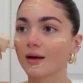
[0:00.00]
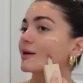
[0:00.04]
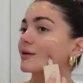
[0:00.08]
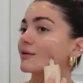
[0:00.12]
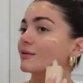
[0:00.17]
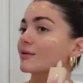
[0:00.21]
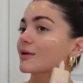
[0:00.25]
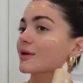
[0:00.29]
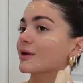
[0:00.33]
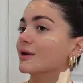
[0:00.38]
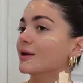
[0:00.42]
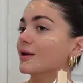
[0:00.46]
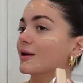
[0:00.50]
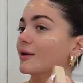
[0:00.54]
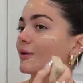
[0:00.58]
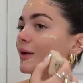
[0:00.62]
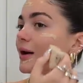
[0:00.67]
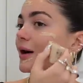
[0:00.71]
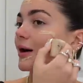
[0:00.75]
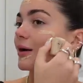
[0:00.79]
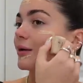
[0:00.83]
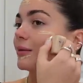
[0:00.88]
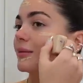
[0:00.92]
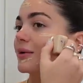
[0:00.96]
I don't really know
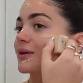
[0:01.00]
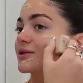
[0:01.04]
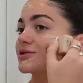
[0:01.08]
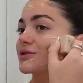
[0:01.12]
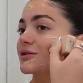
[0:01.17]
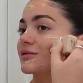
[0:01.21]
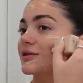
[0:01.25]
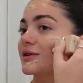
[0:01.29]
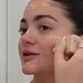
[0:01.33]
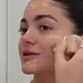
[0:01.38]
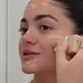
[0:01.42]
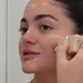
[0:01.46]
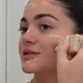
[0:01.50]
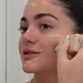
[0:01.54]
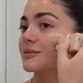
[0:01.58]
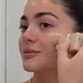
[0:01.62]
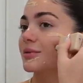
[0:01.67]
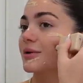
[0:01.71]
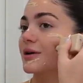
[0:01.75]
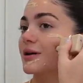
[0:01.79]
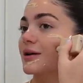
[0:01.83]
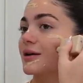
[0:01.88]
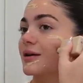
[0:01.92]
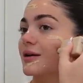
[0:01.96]
how much of this
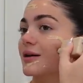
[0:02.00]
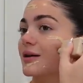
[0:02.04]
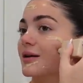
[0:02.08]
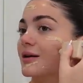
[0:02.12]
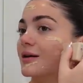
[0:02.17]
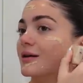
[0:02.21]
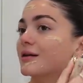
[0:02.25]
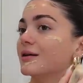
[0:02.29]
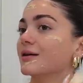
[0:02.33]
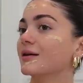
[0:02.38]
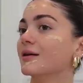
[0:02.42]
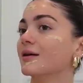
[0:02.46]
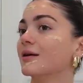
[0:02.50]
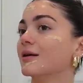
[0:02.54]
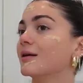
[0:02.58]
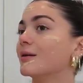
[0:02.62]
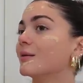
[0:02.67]
to put on